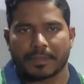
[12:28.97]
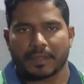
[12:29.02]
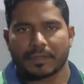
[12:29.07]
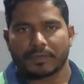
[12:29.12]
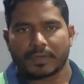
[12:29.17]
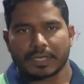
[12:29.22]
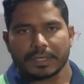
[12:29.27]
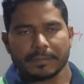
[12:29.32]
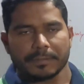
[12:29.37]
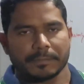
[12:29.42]

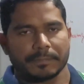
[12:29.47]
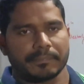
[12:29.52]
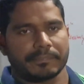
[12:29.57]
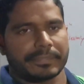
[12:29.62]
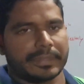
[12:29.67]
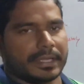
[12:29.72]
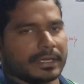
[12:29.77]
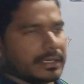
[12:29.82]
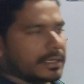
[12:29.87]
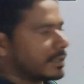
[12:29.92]
Okay,
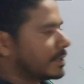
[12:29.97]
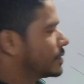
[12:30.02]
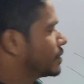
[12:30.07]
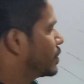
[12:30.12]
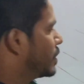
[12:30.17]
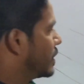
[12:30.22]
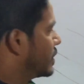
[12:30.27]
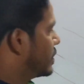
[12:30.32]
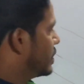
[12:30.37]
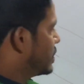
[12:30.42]

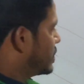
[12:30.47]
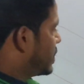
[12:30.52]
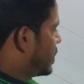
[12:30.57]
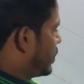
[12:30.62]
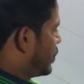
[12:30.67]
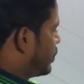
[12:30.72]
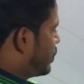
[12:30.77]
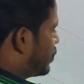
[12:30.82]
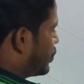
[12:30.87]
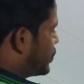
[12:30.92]
so like this I
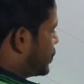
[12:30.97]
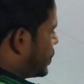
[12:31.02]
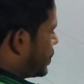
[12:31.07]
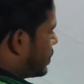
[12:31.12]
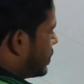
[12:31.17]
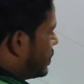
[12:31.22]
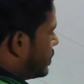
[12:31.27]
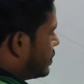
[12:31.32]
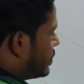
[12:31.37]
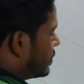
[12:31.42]
have
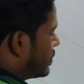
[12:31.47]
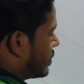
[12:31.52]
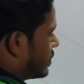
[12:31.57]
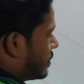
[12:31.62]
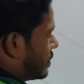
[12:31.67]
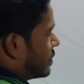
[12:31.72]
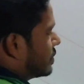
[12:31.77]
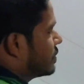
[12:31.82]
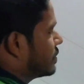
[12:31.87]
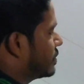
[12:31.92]
projected
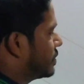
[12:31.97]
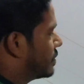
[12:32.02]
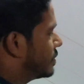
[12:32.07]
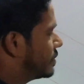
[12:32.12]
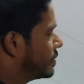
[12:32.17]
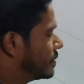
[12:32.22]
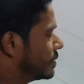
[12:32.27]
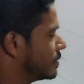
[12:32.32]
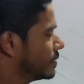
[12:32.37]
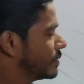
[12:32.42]

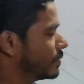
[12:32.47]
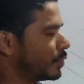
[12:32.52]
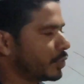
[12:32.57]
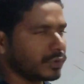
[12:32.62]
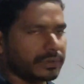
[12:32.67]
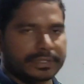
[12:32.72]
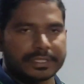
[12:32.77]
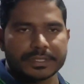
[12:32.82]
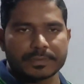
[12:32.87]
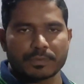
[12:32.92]

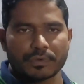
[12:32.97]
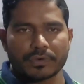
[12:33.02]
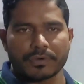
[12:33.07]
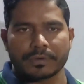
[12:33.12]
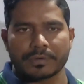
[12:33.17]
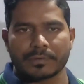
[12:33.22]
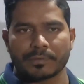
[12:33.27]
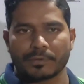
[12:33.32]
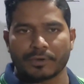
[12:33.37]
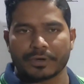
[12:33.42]
all this
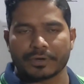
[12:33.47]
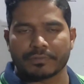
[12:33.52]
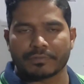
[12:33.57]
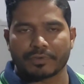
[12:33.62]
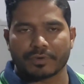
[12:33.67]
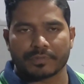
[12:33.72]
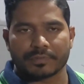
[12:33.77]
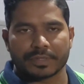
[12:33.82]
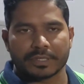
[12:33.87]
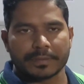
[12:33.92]
point
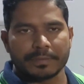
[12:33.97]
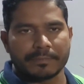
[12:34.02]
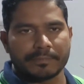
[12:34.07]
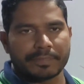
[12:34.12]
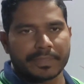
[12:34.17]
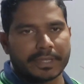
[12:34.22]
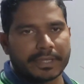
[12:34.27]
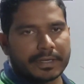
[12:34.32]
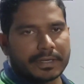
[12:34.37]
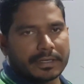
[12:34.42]
from the
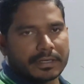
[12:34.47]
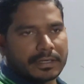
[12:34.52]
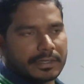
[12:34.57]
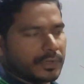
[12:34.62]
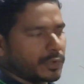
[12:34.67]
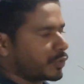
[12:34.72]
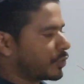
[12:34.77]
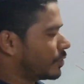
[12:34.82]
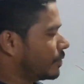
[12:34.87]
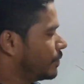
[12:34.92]

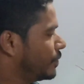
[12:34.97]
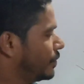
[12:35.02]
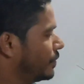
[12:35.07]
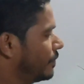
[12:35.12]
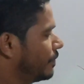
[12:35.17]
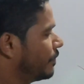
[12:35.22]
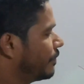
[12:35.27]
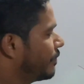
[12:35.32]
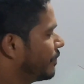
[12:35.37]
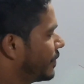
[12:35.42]
top view.
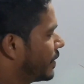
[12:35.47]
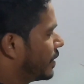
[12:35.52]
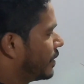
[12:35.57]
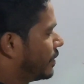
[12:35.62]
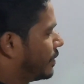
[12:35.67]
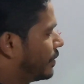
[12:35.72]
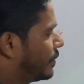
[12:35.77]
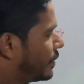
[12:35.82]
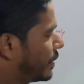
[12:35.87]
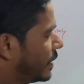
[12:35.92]

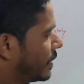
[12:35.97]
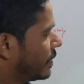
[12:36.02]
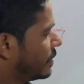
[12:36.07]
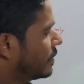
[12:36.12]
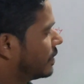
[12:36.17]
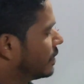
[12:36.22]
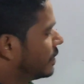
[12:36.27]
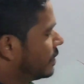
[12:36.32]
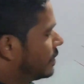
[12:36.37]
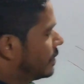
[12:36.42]
Okay,
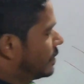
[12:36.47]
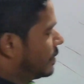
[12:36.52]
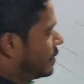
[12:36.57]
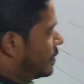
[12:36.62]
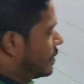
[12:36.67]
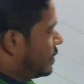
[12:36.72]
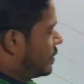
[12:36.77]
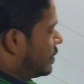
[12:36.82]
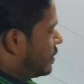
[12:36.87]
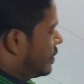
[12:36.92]

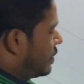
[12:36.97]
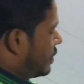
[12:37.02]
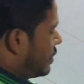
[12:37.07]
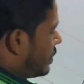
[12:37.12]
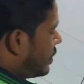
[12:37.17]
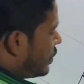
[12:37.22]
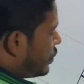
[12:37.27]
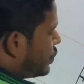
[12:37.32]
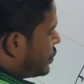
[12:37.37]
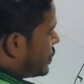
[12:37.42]

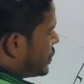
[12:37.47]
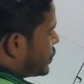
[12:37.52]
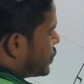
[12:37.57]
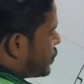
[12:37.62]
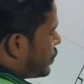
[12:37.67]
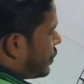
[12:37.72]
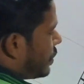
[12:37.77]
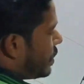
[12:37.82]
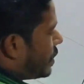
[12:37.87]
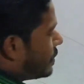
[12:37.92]
now
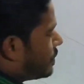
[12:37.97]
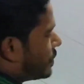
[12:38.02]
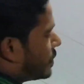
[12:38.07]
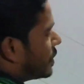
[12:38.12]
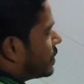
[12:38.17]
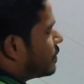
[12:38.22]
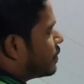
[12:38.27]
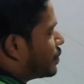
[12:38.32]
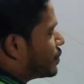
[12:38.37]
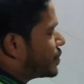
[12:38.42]
so
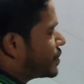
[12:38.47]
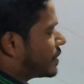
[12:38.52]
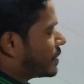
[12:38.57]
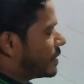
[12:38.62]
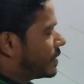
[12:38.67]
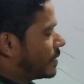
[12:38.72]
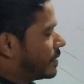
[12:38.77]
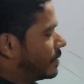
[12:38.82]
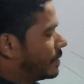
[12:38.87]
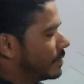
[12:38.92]
after
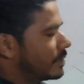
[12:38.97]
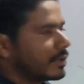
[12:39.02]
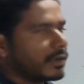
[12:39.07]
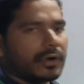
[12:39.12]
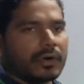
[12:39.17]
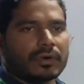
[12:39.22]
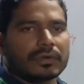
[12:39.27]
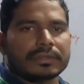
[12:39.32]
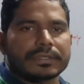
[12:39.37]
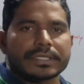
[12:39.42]
projecting
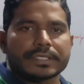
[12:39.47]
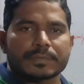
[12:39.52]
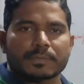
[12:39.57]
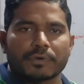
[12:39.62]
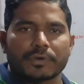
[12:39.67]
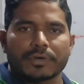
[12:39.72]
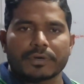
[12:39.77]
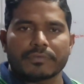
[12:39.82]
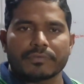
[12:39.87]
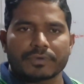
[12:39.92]
all these
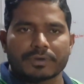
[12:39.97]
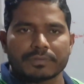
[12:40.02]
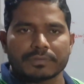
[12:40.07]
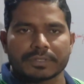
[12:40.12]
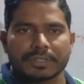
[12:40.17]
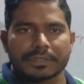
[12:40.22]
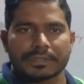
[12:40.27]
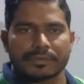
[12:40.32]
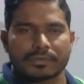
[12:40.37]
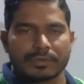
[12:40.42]
points from
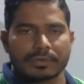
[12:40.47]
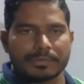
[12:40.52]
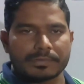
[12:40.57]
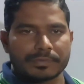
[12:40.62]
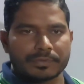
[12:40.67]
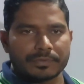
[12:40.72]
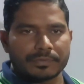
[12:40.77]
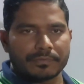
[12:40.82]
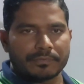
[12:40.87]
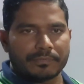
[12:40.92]
the top
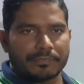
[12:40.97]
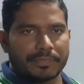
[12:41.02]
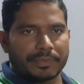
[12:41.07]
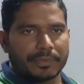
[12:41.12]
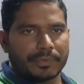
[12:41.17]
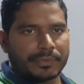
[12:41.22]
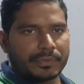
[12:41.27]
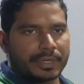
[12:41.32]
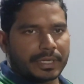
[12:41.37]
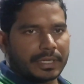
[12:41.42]
view,
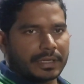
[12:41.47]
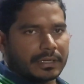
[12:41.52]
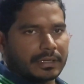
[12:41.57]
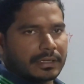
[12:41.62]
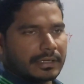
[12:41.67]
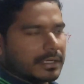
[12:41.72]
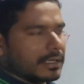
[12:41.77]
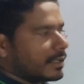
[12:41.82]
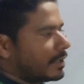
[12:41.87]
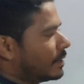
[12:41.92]
okay,
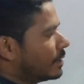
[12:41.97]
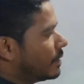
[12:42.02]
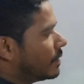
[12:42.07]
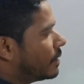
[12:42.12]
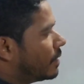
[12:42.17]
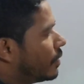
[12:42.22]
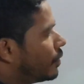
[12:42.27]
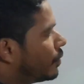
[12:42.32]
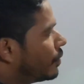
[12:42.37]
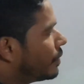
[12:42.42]

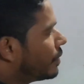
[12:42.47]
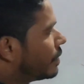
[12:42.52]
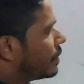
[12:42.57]
now